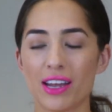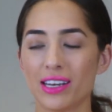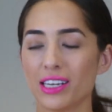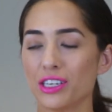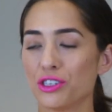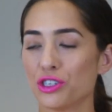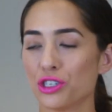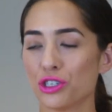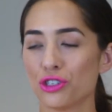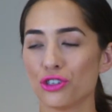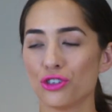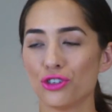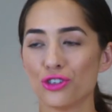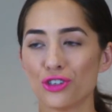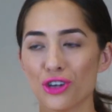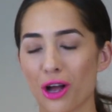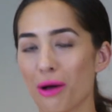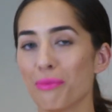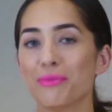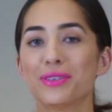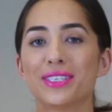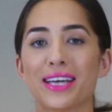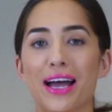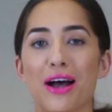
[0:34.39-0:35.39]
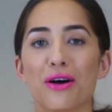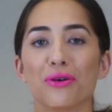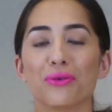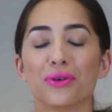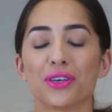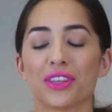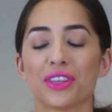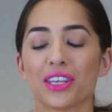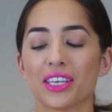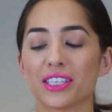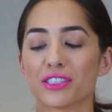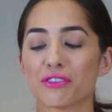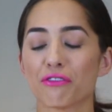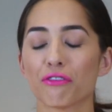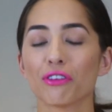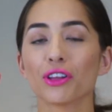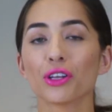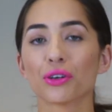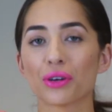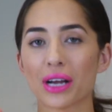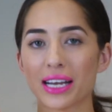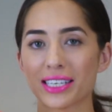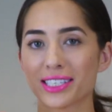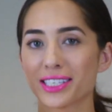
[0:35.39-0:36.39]
and it just jumped out with its
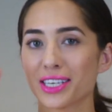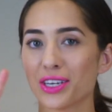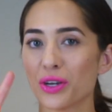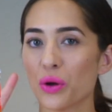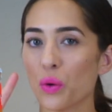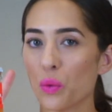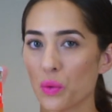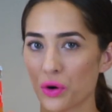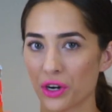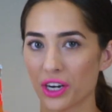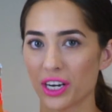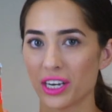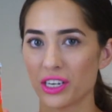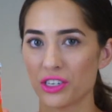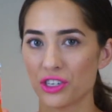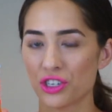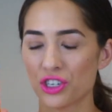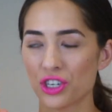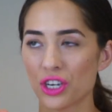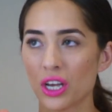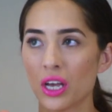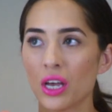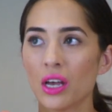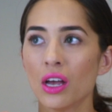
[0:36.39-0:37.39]
fluorescent orange.